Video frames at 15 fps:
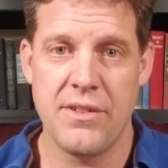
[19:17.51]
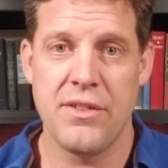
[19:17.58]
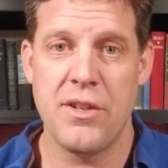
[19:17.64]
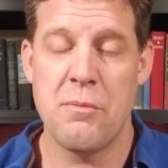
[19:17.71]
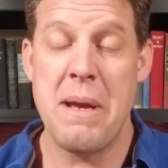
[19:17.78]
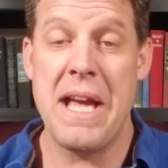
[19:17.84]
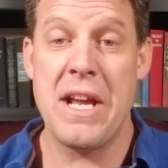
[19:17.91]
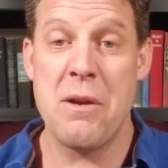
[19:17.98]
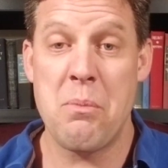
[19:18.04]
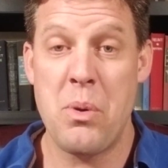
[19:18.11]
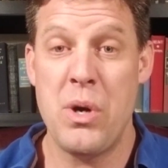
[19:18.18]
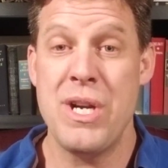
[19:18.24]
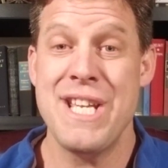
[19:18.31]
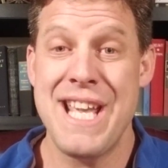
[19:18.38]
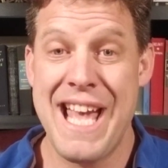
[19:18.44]
So you're paying a
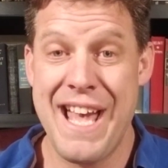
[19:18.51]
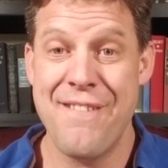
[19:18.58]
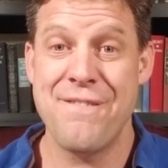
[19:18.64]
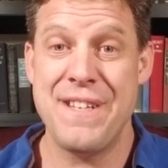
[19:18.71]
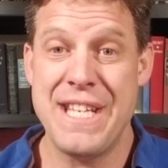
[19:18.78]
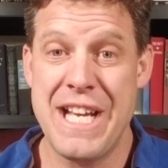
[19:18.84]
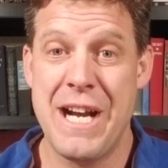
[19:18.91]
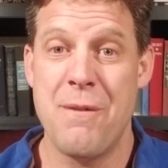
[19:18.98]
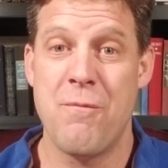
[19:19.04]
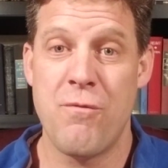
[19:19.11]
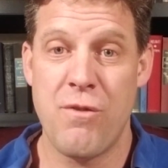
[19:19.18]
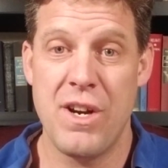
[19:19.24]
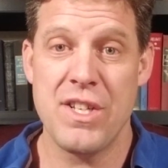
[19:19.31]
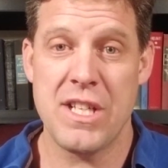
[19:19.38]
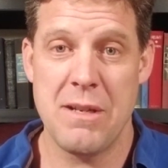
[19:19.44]
pretty hefty
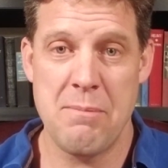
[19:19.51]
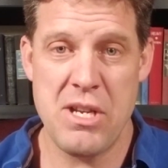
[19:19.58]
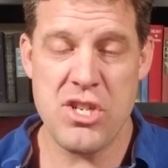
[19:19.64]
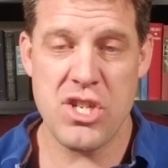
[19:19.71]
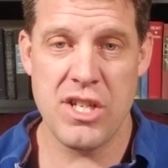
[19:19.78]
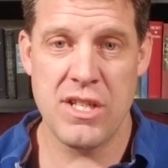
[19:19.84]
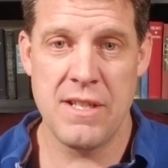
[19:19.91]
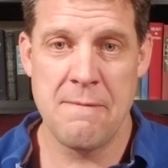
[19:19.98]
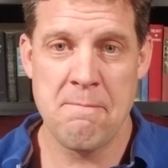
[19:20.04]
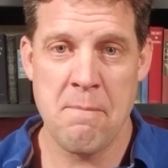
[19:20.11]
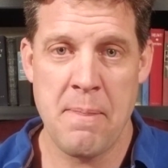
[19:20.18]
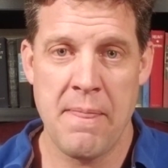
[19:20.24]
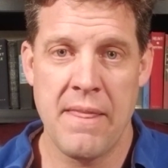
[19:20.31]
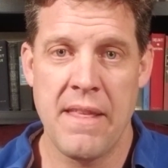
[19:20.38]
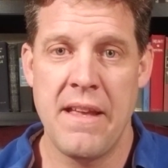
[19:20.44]
upfront commission
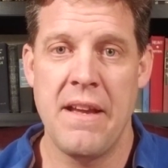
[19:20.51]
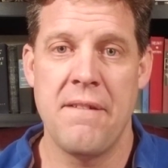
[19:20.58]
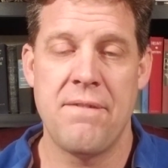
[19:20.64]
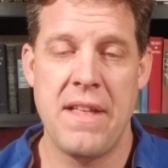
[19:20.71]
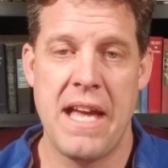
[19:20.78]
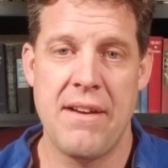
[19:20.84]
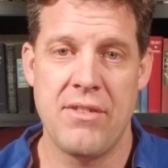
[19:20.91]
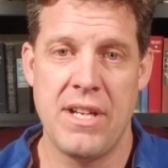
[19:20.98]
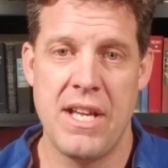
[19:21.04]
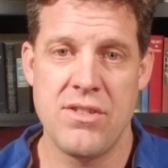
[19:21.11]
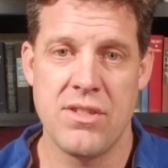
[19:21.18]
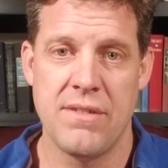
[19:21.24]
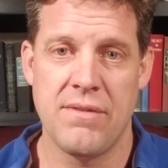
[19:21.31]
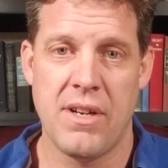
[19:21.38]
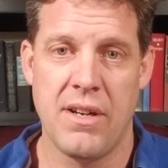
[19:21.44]
if they have an
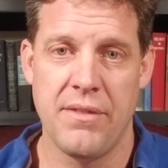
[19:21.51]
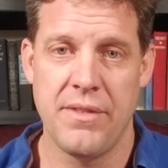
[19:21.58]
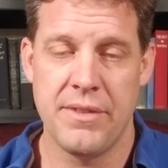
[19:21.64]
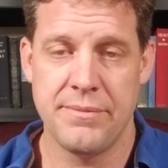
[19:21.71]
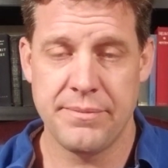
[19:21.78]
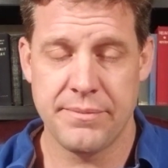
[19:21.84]
agent involved.